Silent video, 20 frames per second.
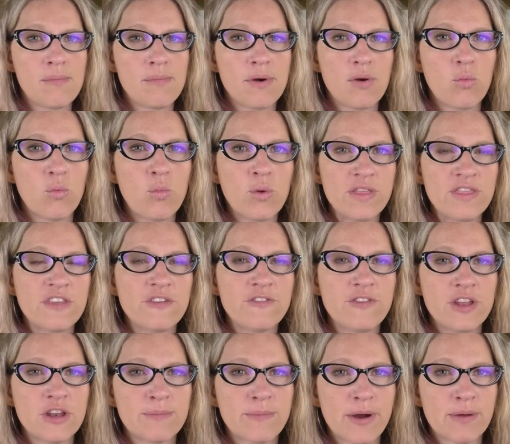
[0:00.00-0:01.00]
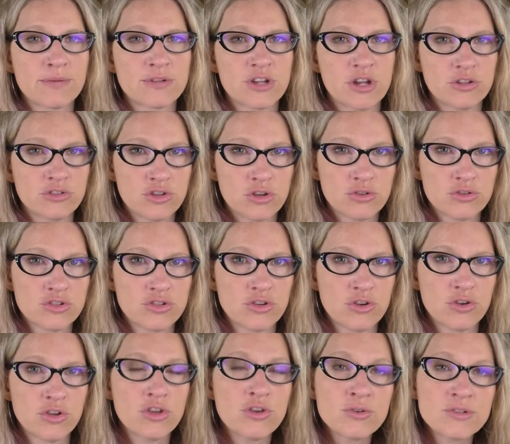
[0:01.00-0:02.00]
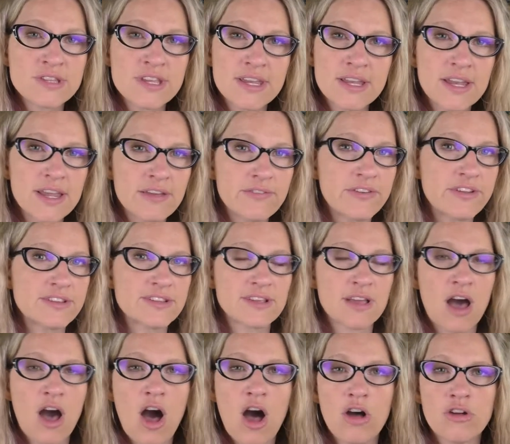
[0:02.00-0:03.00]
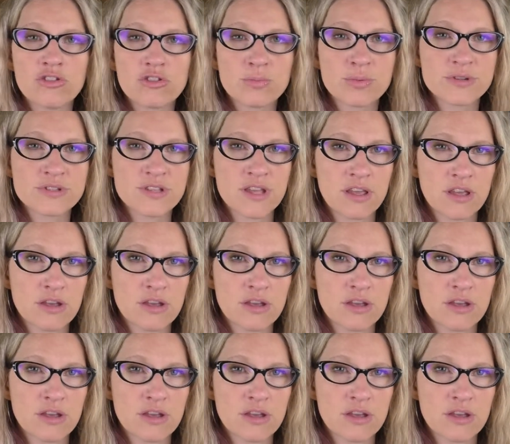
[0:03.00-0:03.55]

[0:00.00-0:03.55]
with the phenobarbital dose you're using, if it's 100%